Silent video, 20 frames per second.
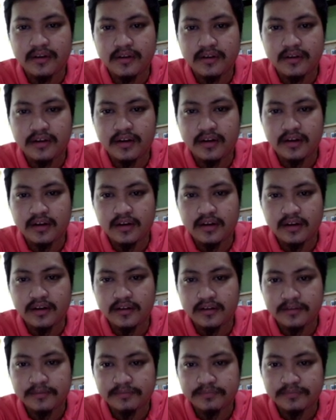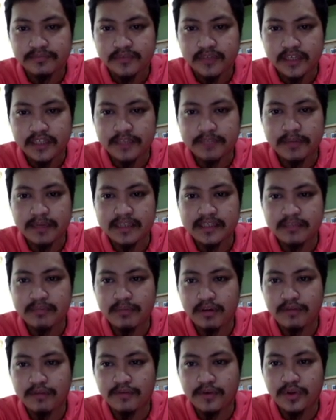Uh, it's
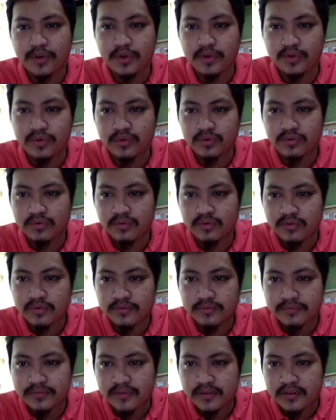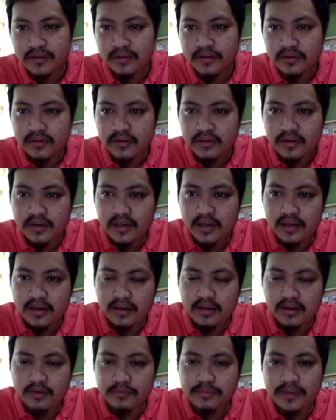possible for you to
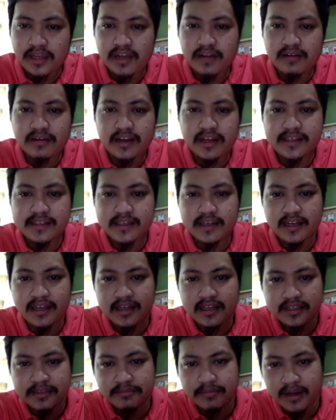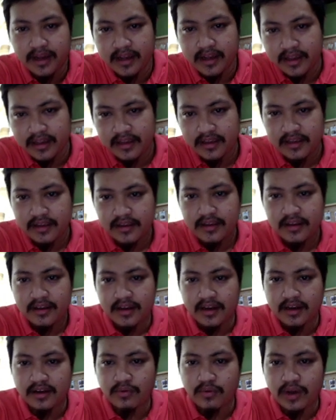obtain rights class by
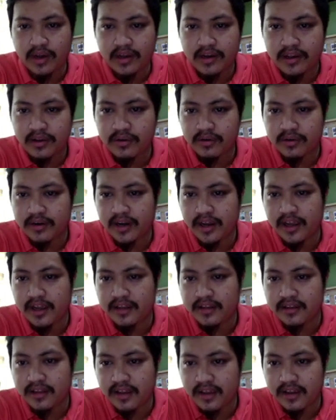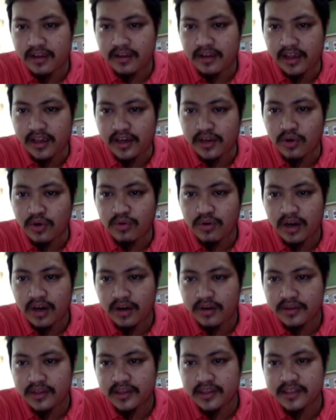acquiring or creating a
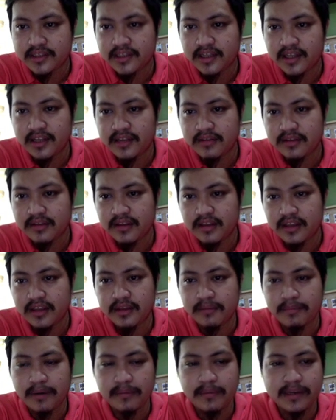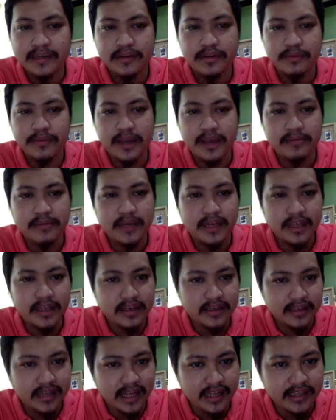know-how that is not in the public domain,
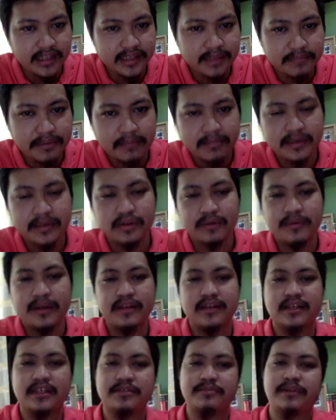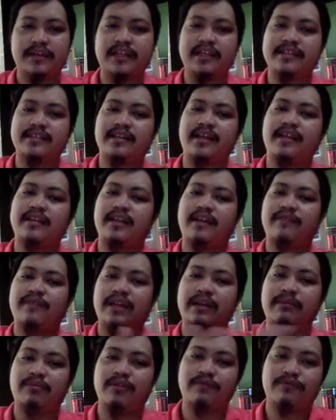meaning not in the public domain class, meaning it's not
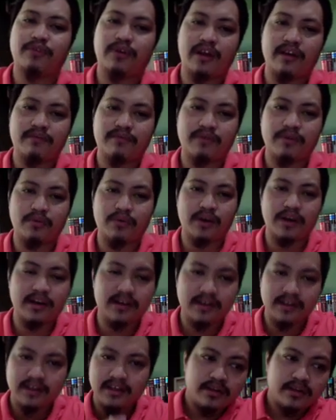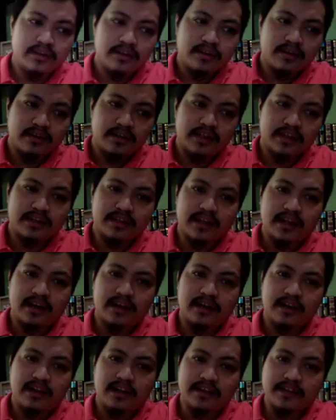available for everyone.
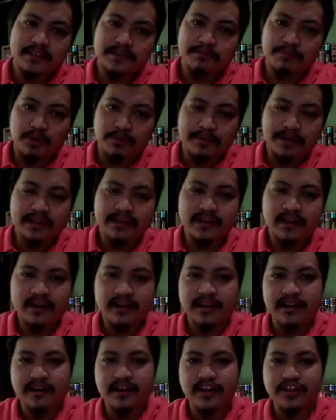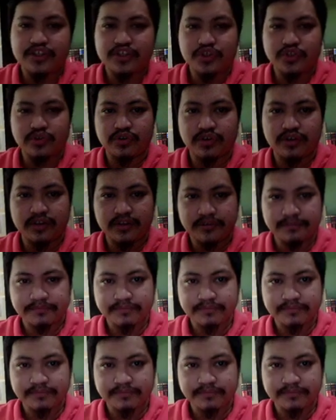It's proprietary in nature.